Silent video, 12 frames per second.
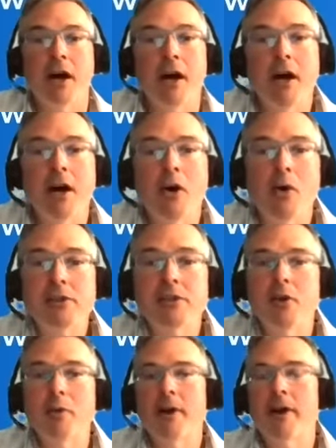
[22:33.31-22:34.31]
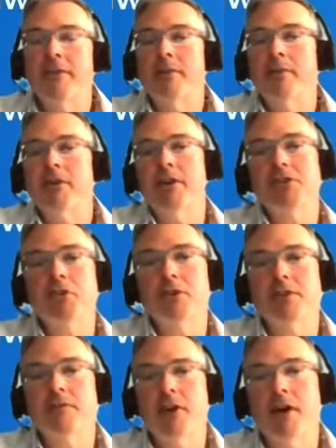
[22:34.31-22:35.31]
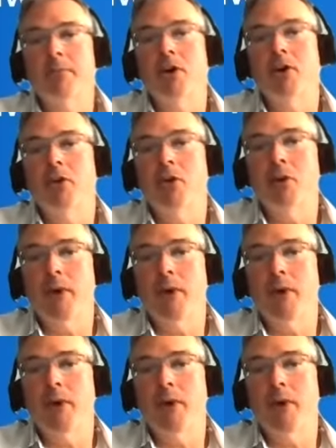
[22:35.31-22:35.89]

Also, the immigration courts have come a long